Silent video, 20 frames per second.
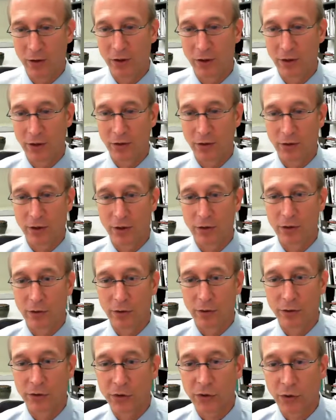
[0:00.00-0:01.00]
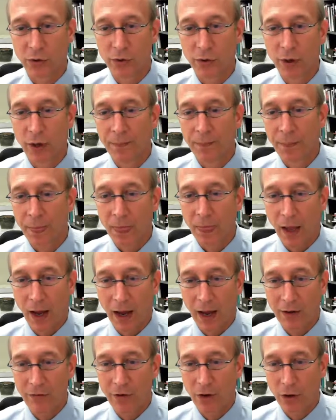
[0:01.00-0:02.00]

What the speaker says: could do. So I've